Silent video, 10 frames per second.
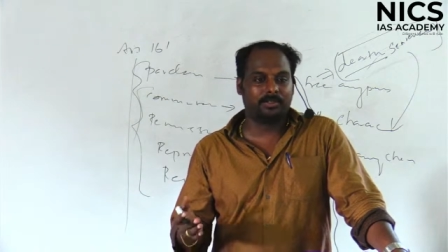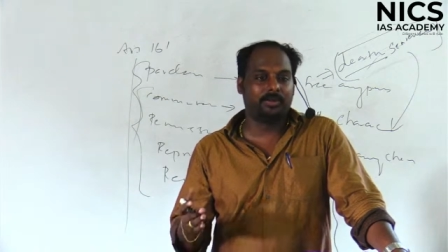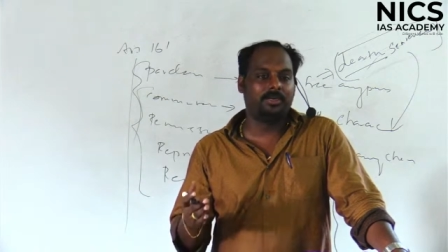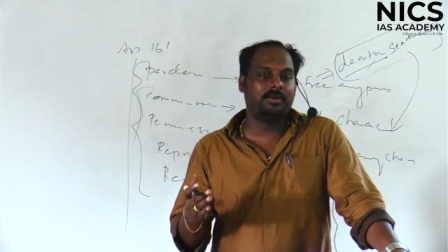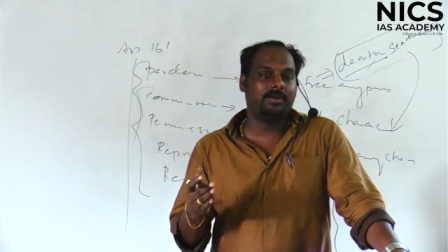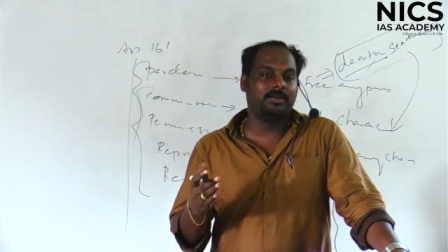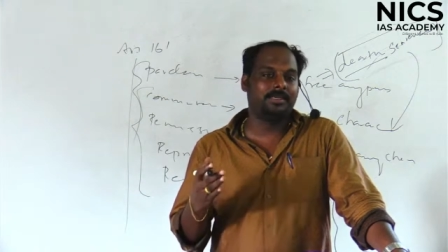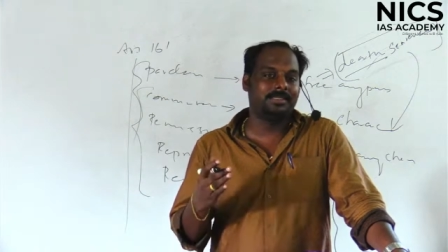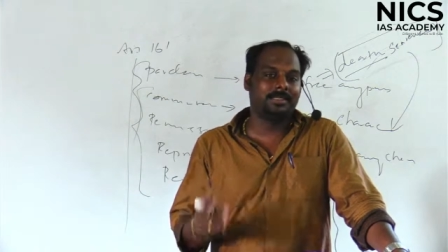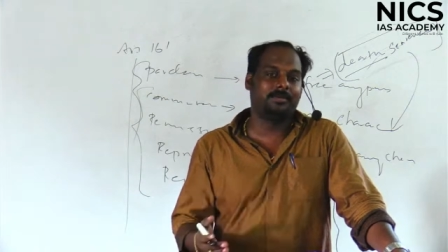So it will
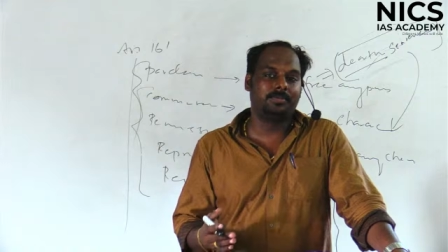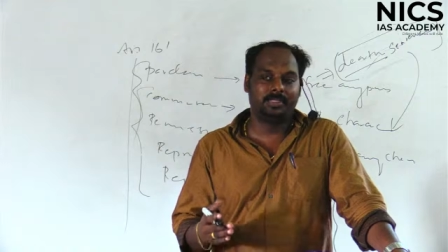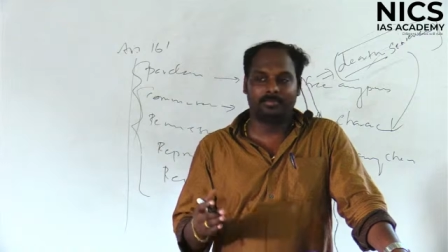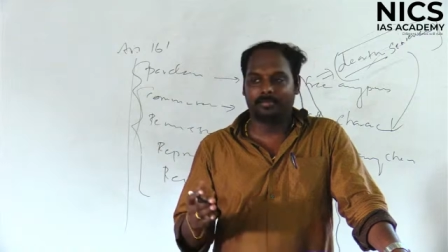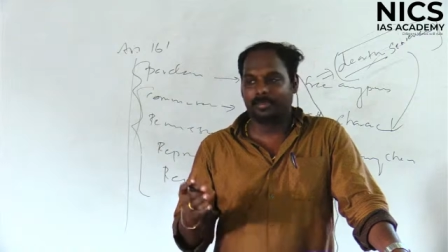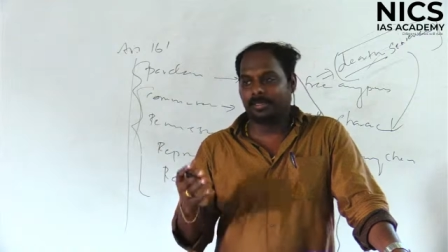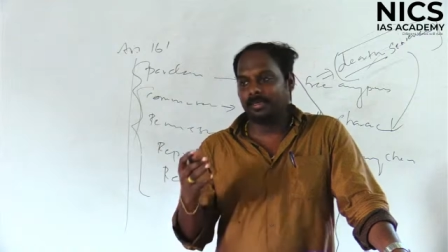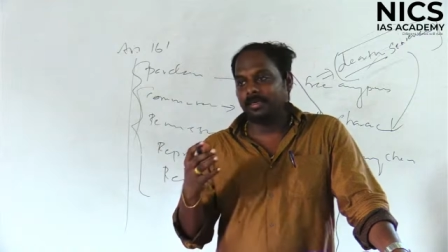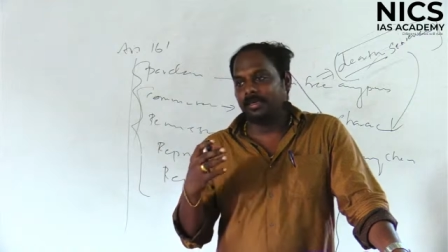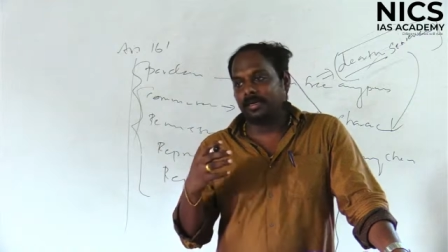disturb the
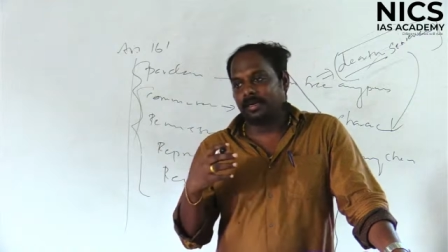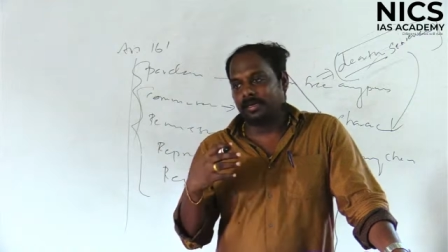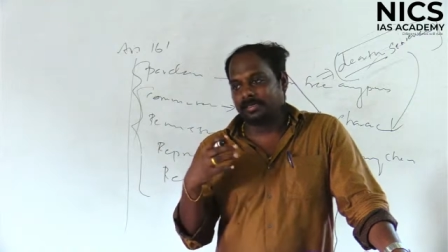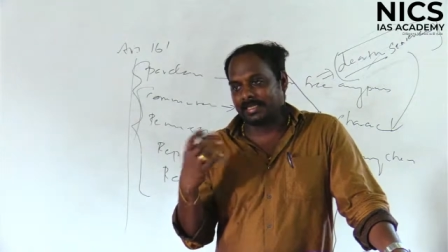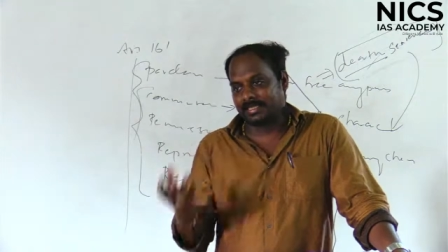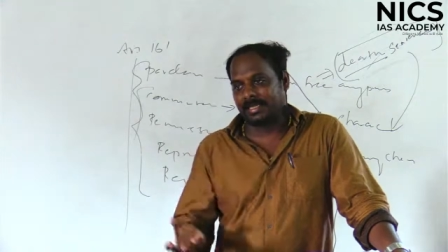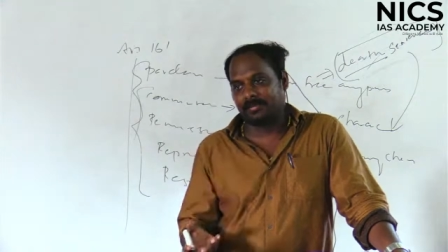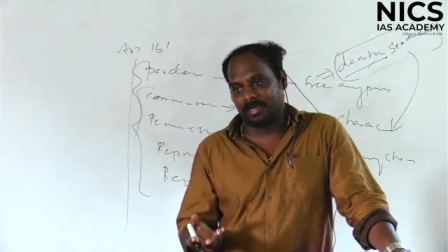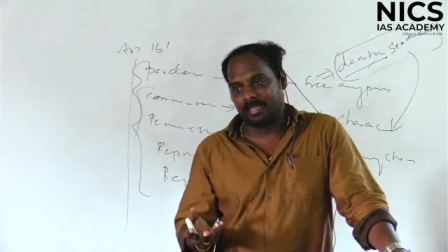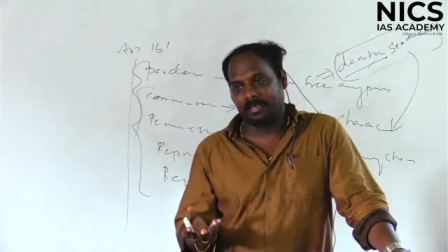uh,
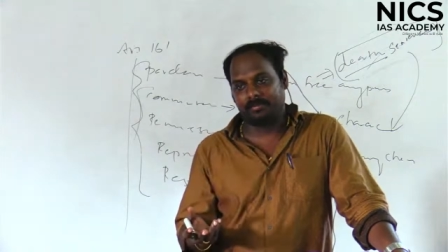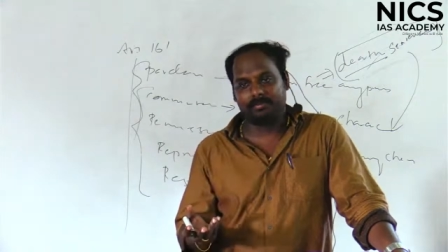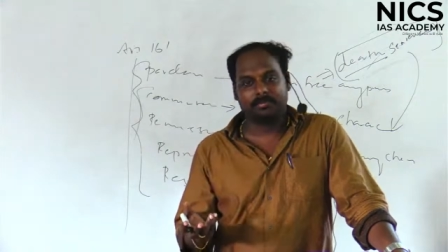sustainability.